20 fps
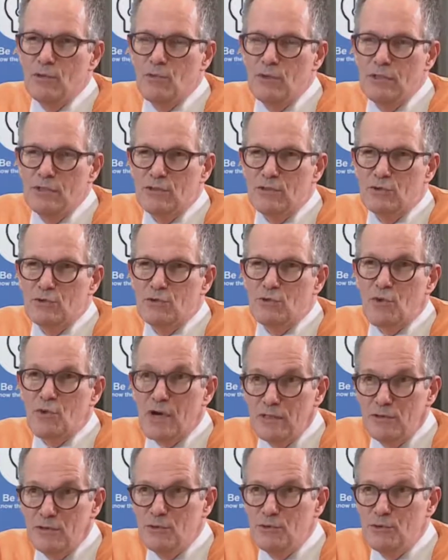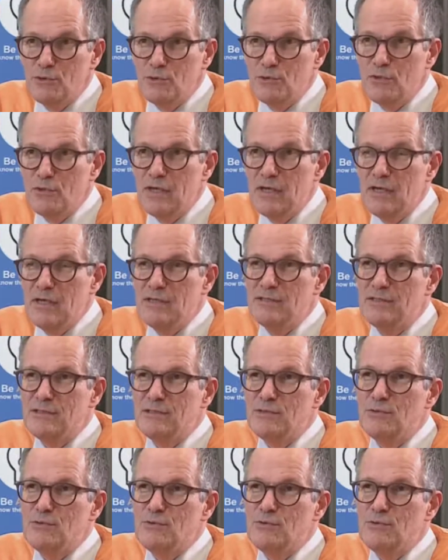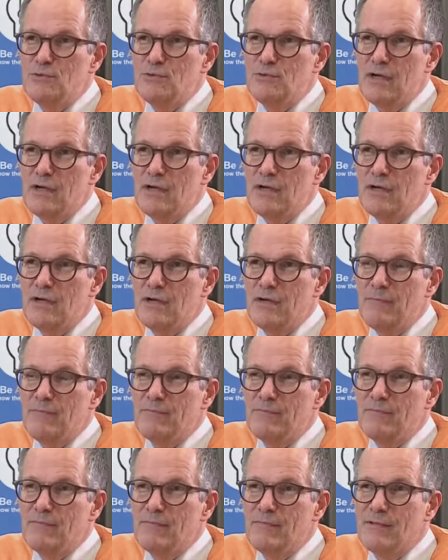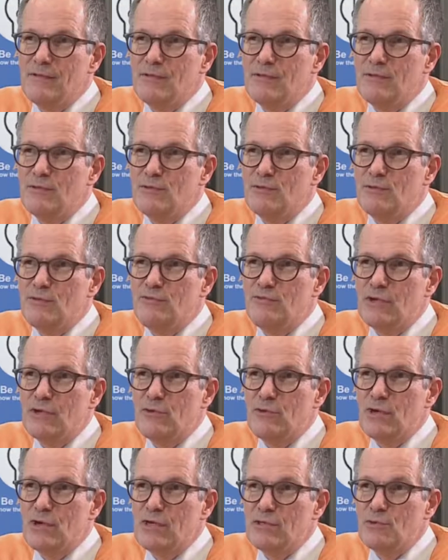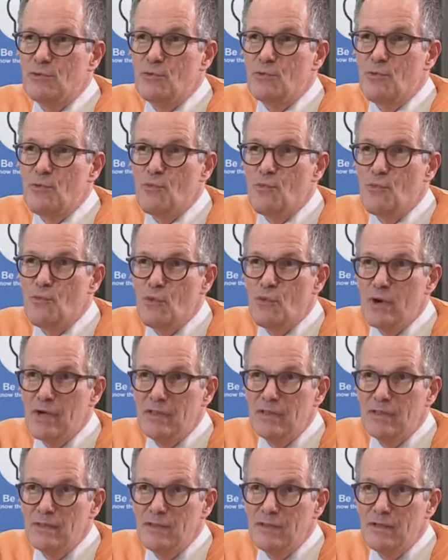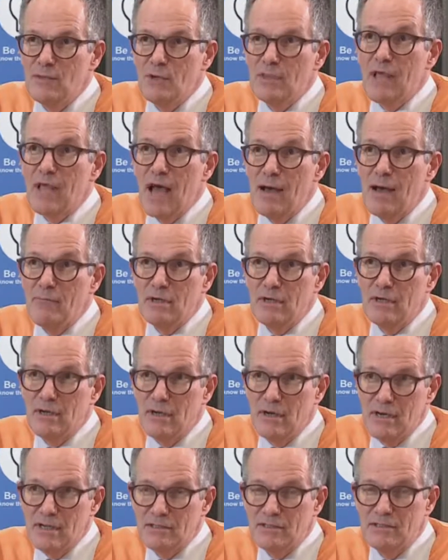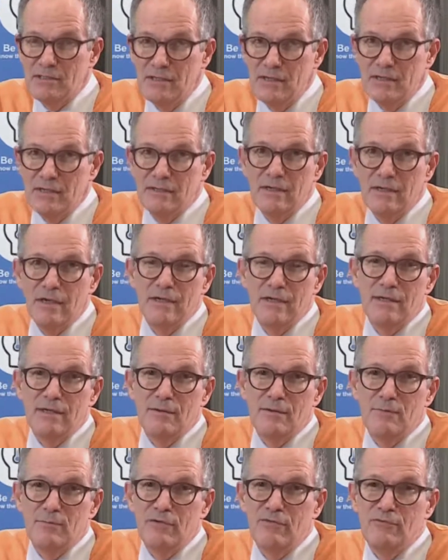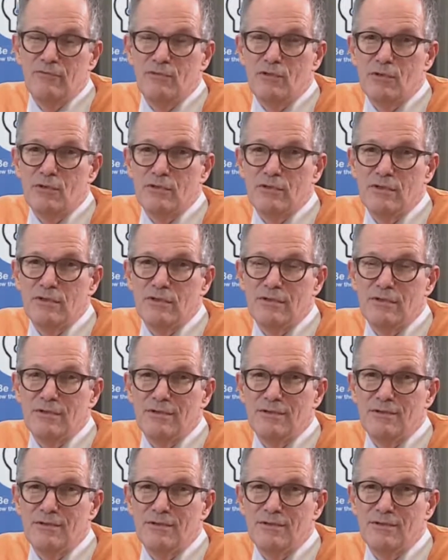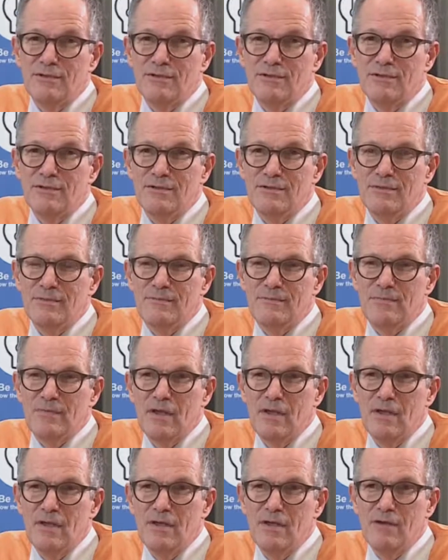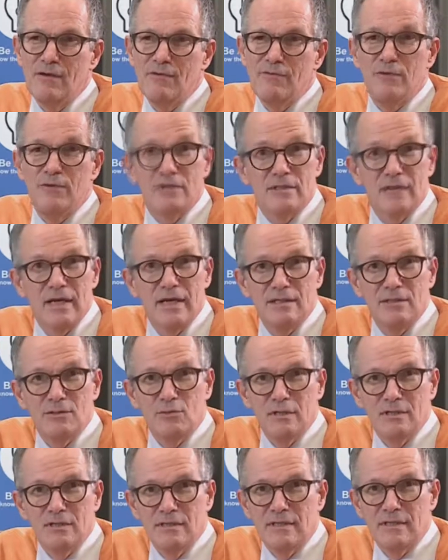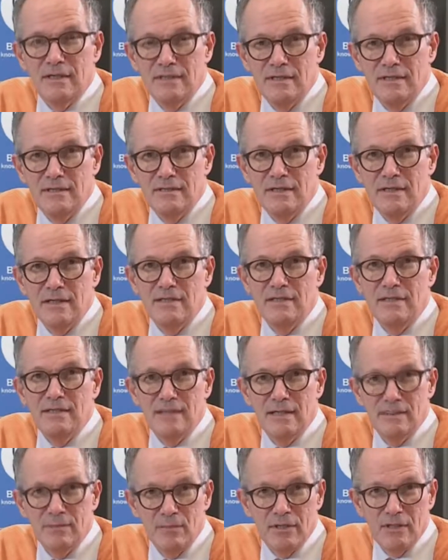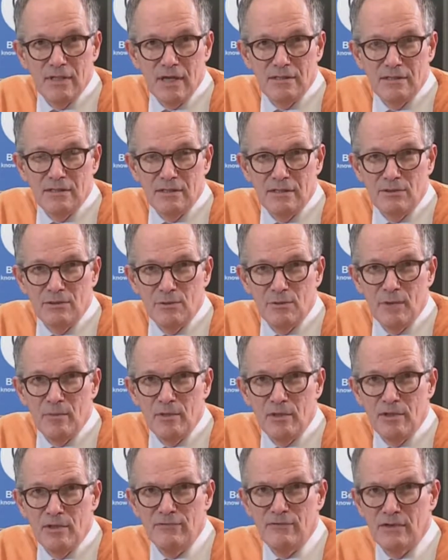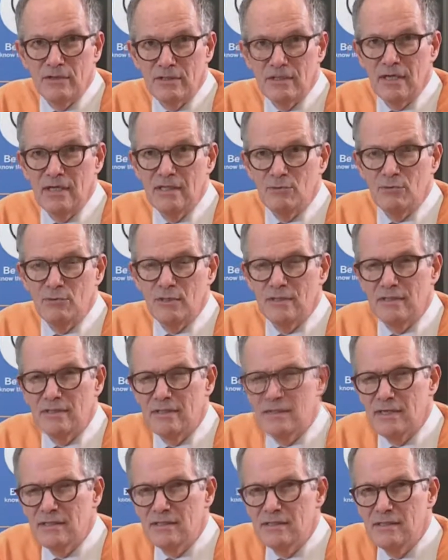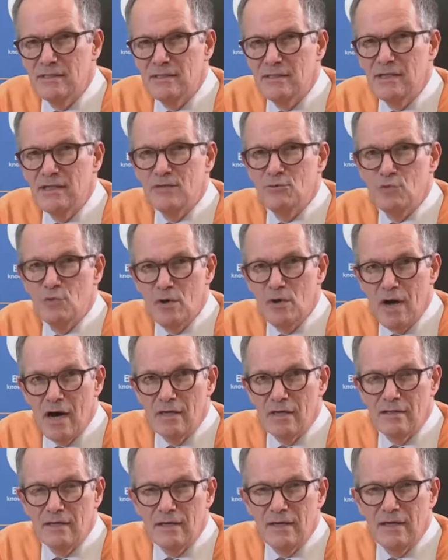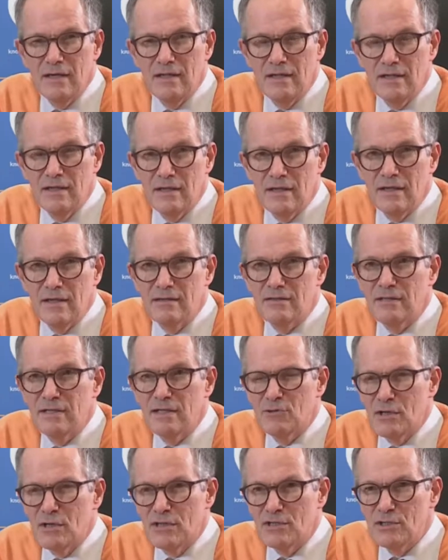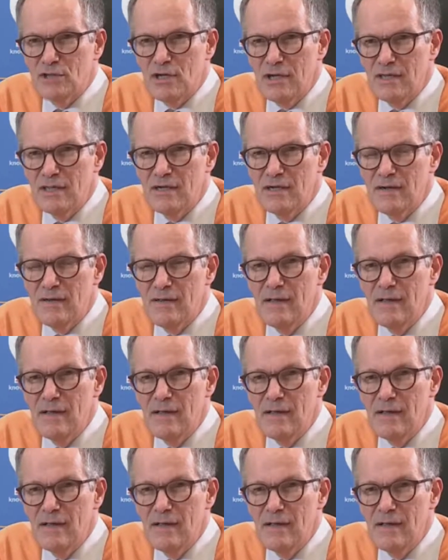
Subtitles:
we try to do is to figure out what happened last year before the first case were detected in December 19. You remember the first case were detected in Wuhan in central China,